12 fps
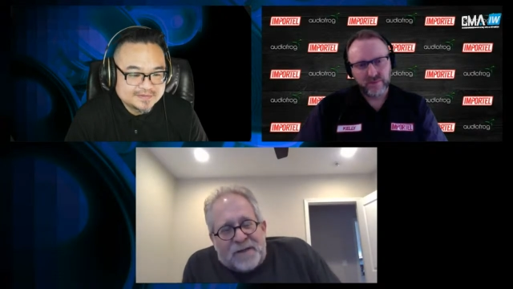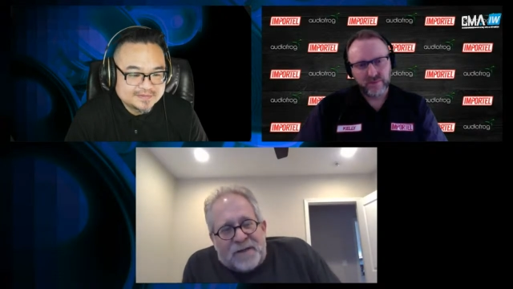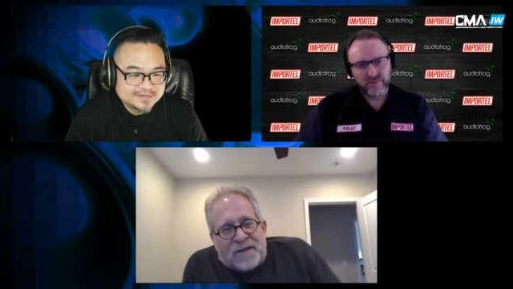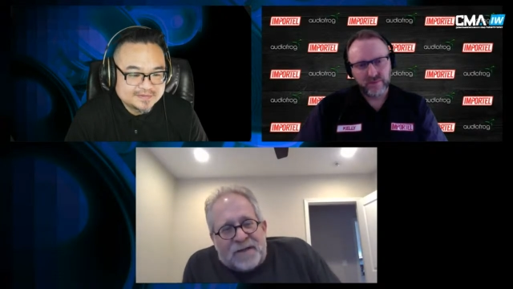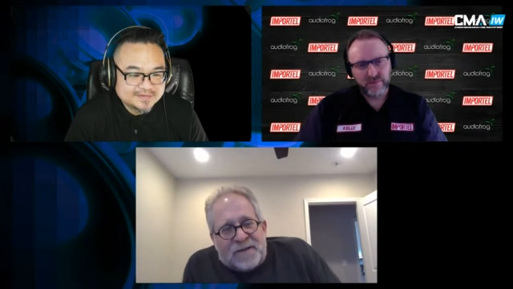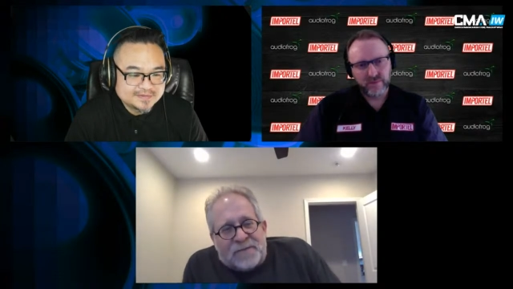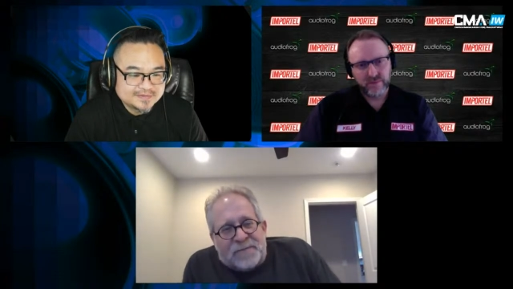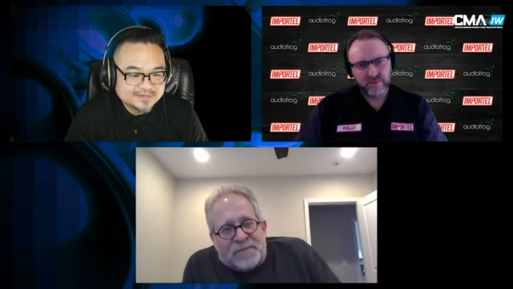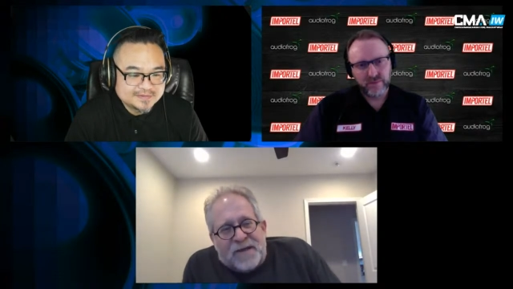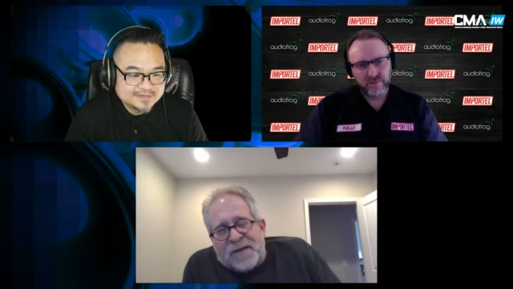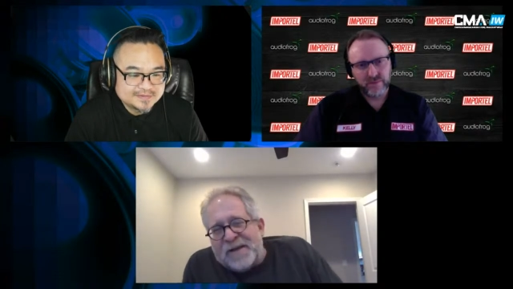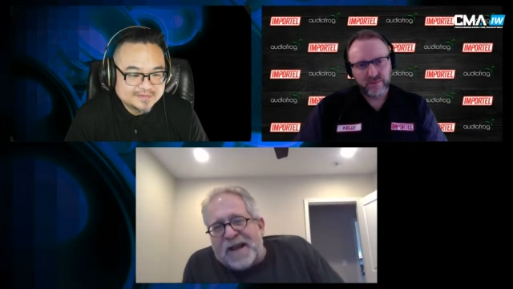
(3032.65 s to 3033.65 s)
Speaker 1: Uh,
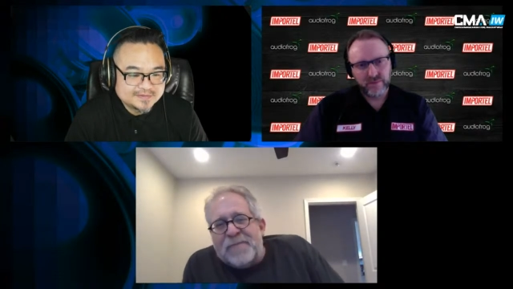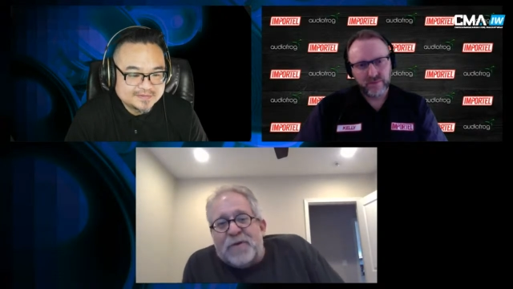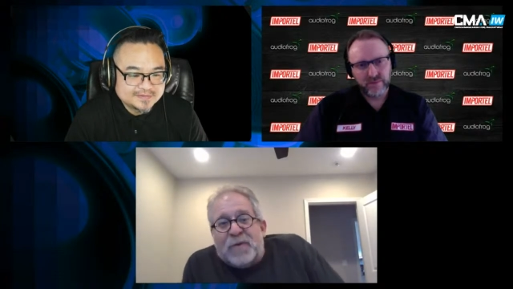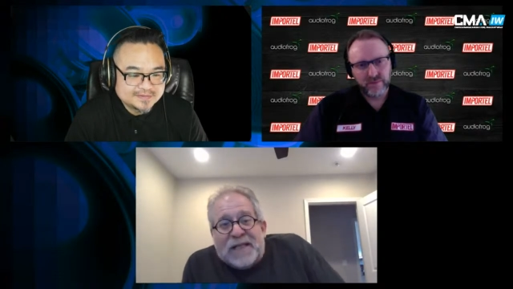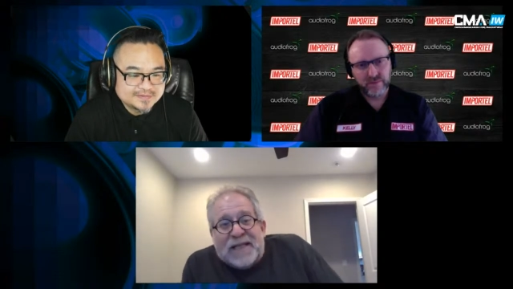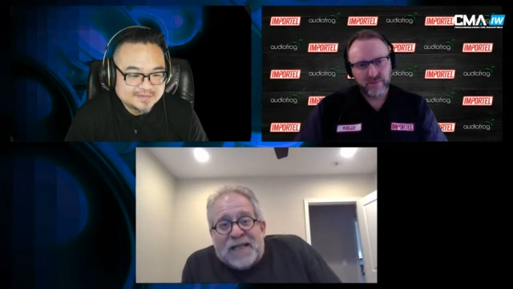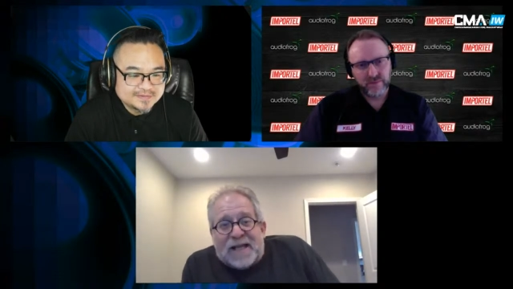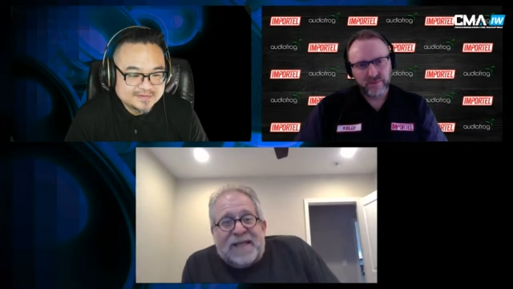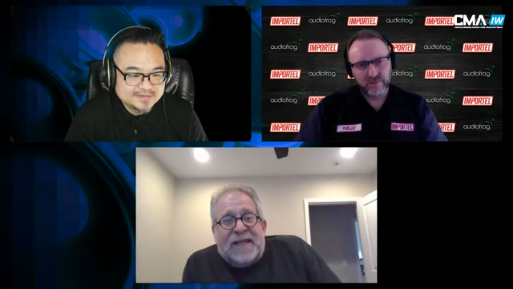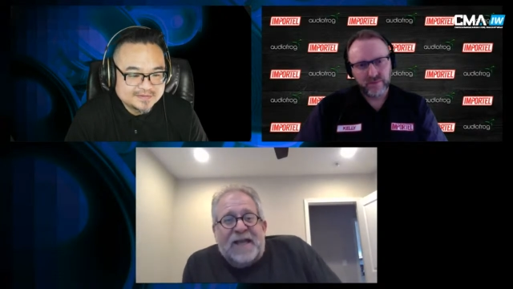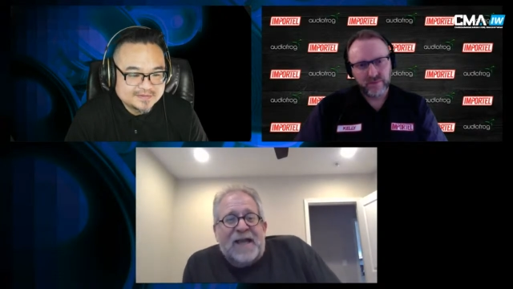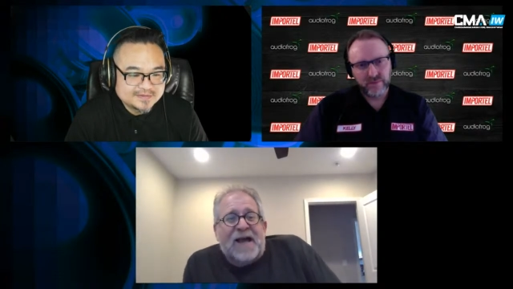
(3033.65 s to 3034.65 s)
and I've been really
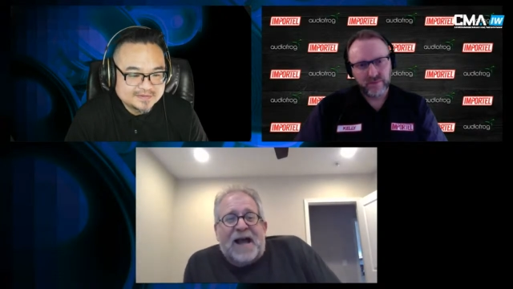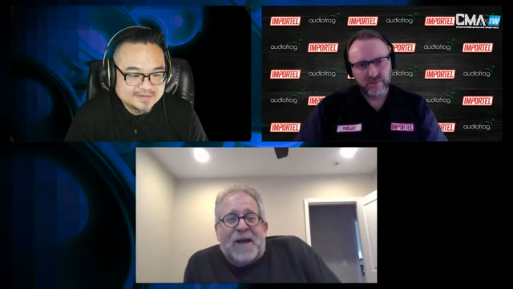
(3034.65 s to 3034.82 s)
lucky.